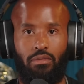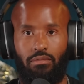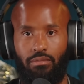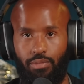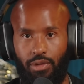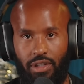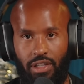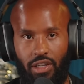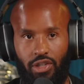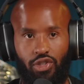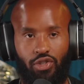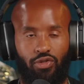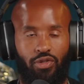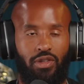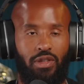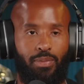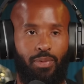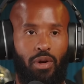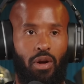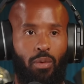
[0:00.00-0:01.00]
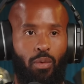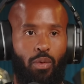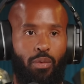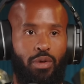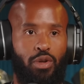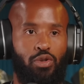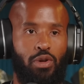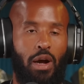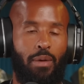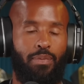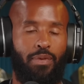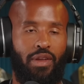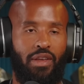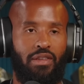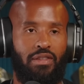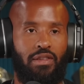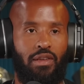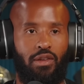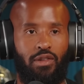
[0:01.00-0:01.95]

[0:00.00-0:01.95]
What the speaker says: potentially, depending on when we drop this.